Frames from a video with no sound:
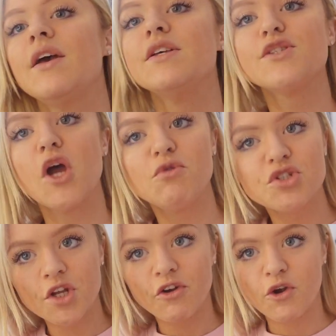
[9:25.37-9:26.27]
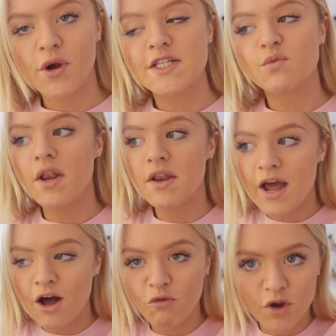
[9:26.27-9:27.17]
So I'm just going to request one
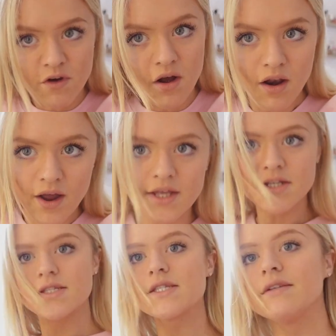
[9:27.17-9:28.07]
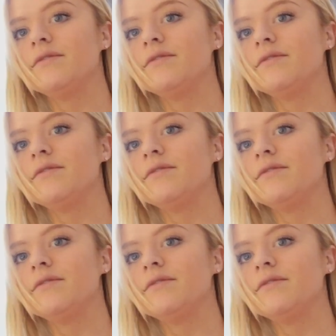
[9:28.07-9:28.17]
now for one of our clients.